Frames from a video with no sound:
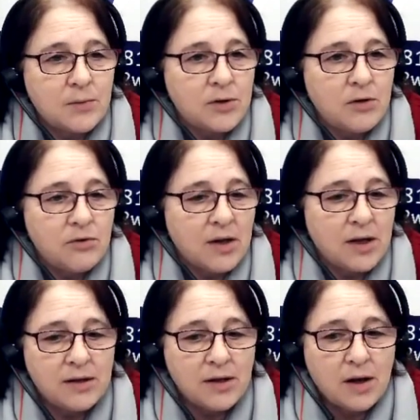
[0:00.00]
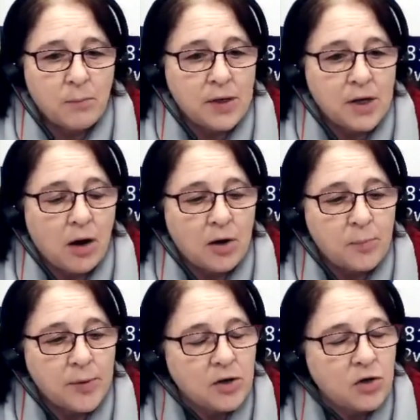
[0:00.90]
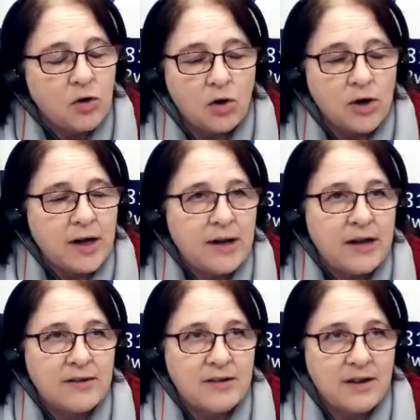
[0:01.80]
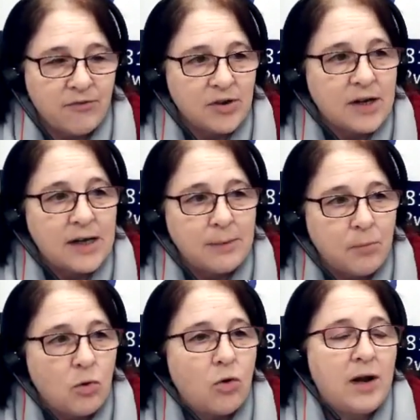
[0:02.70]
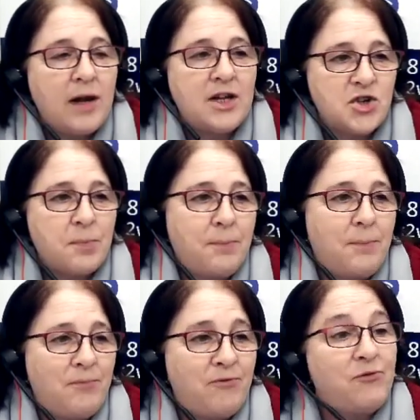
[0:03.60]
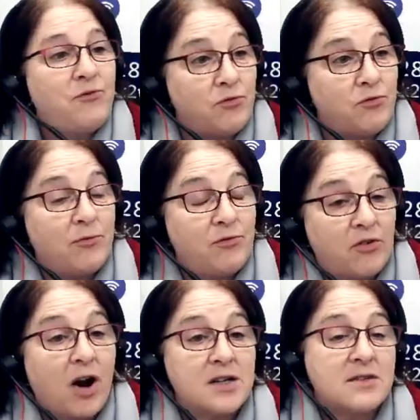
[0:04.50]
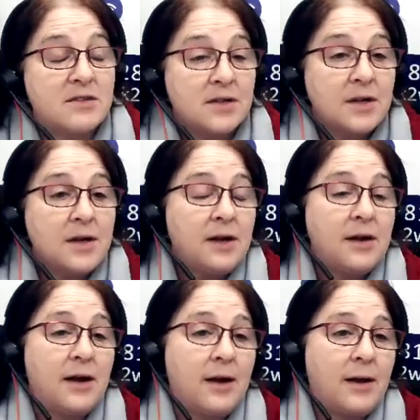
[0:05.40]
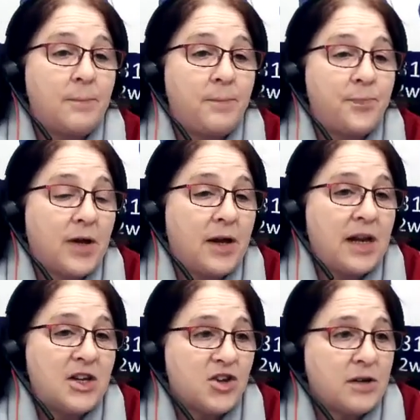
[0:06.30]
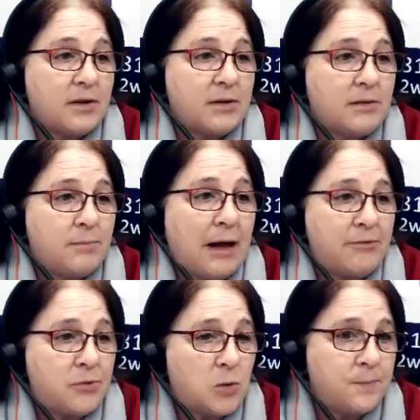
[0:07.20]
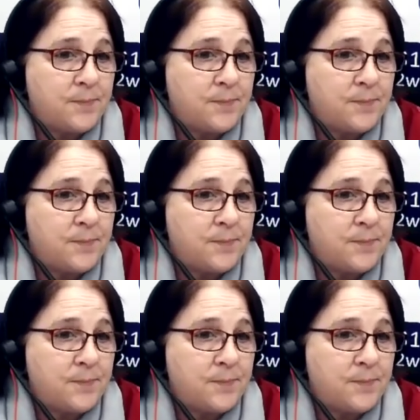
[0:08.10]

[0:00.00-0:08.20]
use their company card, but it's definitely more a leisure for us, a leisure platform.